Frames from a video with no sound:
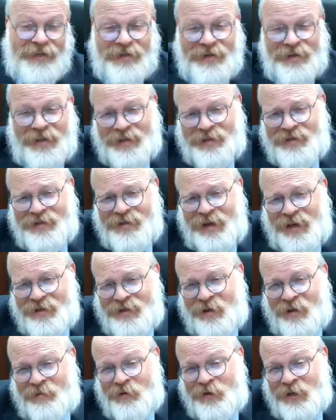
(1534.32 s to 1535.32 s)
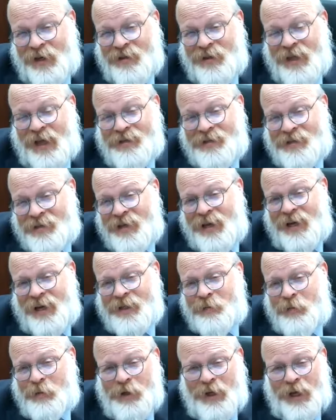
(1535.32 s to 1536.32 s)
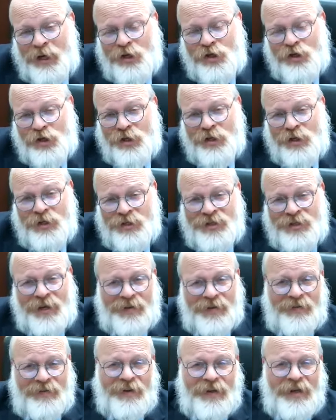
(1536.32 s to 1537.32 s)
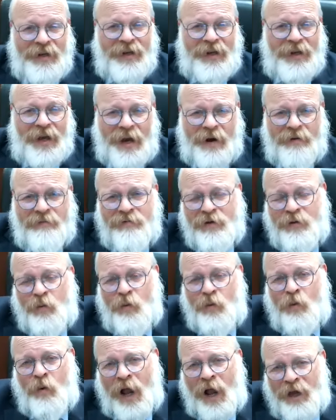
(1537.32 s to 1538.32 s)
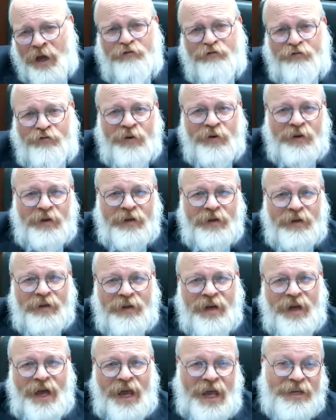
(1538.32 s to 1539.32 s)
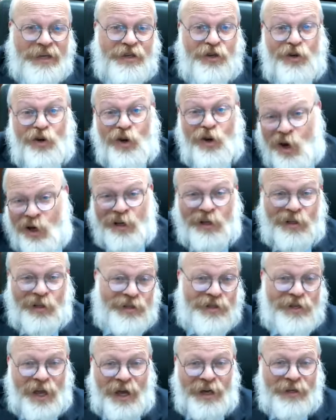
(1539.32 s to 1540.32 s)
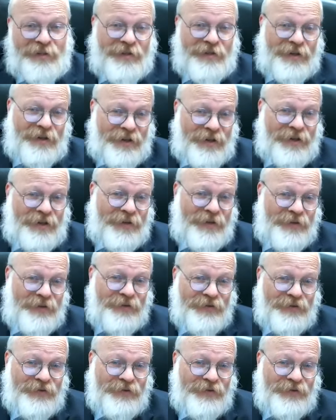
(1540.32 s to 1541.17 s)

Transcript: So that's as some say that's the explanation is that every wife has a Rachel side to her.